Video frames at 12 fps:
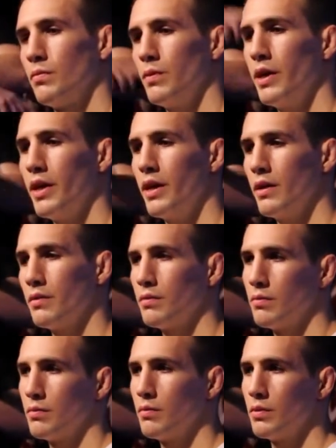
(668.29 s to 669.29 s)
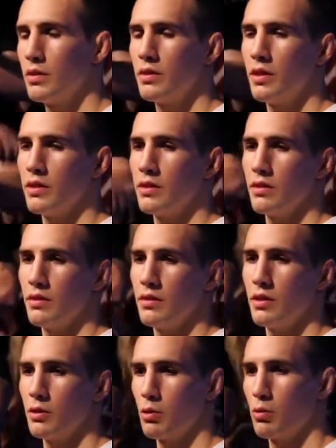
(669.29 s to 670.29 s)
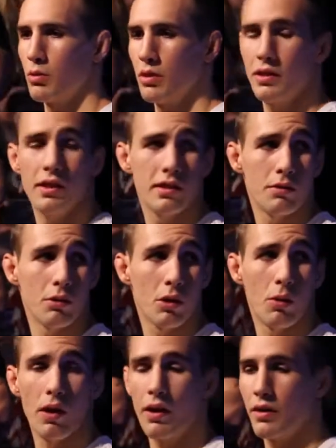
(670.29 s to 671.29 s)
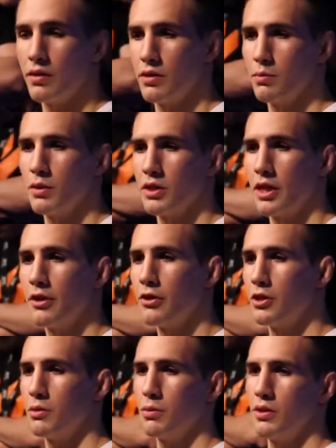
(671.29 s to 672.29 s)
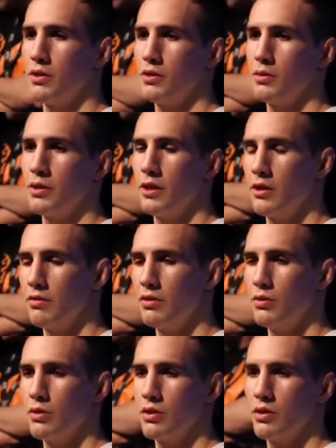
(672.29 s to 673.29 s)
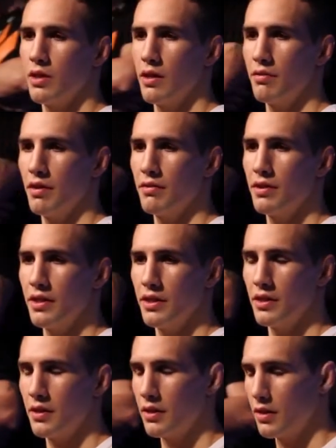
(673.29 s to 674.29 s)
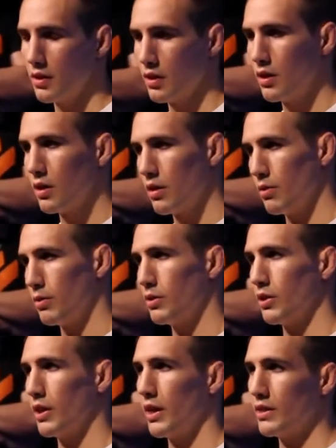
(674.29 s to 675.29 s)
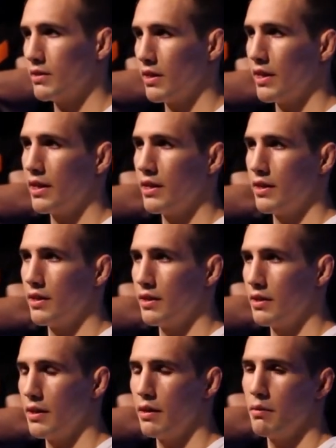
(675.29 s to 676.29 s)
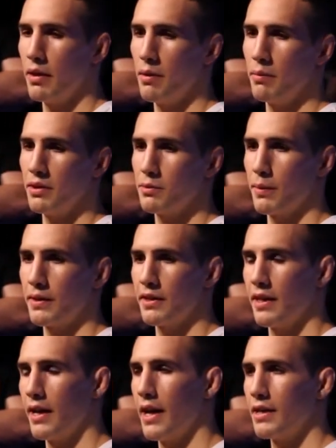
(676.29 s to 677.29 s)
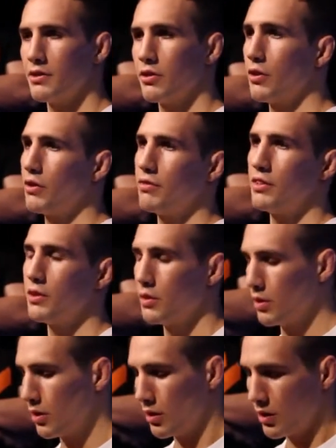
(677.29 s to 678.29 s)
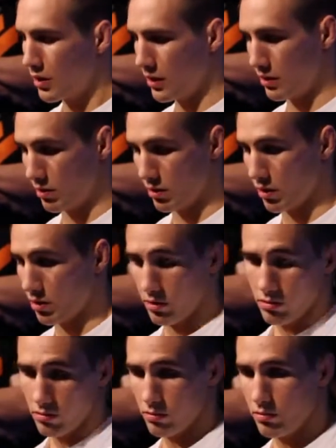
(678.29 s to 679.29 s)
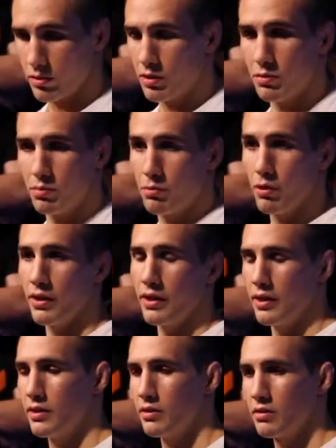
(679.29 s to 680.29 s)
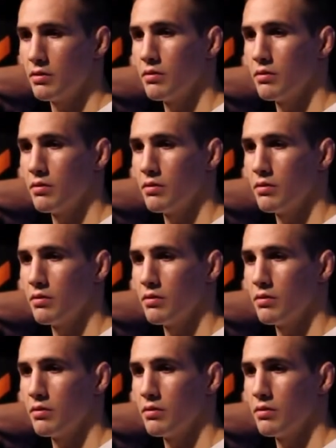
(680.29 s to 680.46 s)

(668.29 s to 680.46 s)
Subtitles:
Yeah, it doesn't require as much energy when you're doing interviews and stuff, having to hear what your guy said and them expecting an answer out of you. It's quite nice.